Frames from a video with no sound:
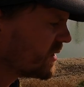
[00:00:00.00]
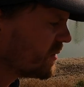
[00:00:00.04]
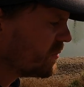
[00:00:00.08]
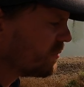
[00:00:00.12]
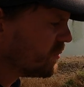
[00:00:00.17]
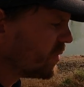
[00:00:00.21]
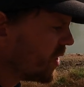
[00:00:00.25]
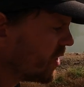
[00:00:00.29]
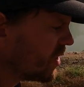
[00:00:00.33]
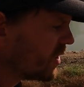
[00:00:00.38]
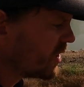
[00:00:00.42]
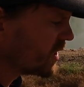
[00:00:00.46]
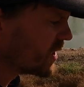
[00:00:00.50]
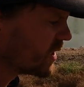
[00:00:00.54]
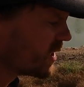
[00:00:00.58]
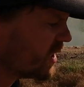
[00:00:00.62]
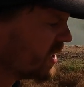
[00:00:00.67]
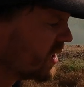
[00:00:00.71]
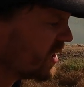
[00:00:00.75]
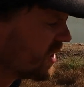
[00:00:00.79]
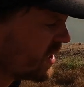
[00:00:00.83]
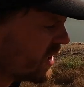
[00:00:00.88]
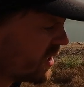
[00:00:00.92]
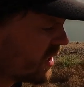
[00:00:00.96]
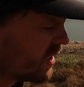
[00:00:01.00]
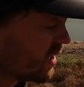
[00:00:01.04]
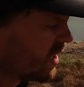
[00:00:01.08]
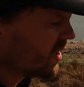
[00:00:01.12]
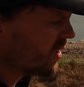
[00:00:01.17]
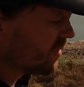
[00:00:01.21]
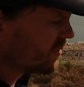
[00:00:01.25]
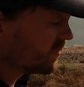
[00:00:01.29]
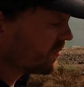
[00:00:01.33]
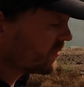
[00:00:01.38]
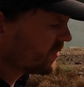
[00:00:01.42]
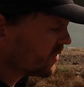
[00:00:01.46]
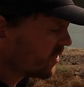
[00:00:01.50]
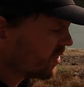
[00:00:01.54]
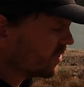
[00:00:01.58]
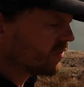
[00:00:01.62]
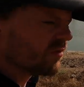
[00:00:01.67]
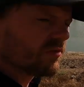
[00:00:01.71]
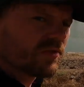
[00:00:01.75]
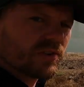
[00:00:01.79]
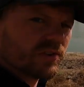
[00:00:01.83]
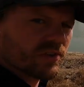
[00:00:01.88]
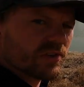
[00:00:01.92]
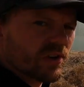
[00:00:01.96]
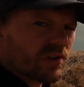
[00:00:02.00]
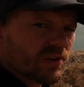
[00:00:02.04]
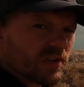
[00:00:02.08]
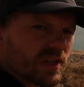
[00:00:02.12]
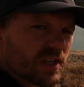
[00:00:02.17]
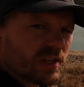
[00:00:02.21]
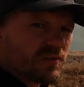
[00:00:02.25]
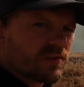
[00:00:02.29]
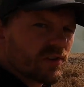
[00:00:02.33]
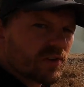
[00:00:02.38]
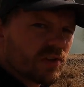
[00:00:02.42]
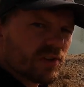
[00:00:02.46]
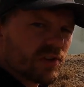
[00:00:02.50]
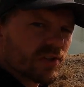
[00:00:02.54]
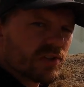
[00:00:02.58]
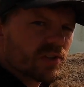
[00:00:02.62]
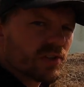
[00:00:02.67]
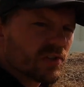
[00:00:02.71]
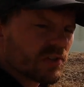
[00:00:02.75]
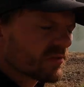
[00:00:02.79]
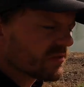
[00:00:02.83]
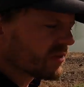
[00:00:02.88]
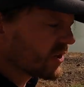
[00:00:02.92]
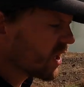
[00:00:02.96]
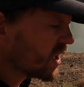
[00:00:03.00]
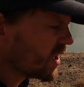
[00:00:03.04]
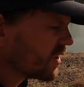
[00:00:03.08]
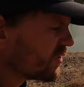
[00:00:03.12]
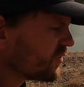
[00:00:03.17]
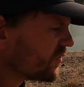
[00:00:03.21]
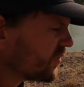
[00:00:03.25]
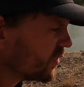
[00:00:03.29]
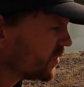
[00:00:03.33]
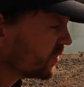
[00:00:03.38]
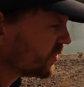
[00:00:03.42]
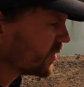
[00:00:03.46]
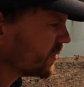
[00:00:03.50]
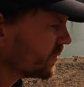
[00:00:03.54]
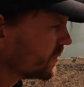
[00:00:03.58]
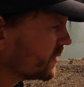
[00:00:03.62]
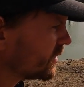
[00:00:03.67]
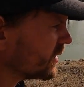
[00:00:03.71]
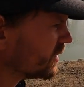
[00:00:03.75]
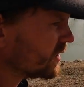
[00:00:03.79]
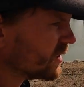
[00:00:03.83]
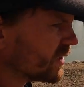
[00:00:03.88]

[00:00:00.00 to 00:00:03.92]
symbolic um, of the you know evolution of life for them.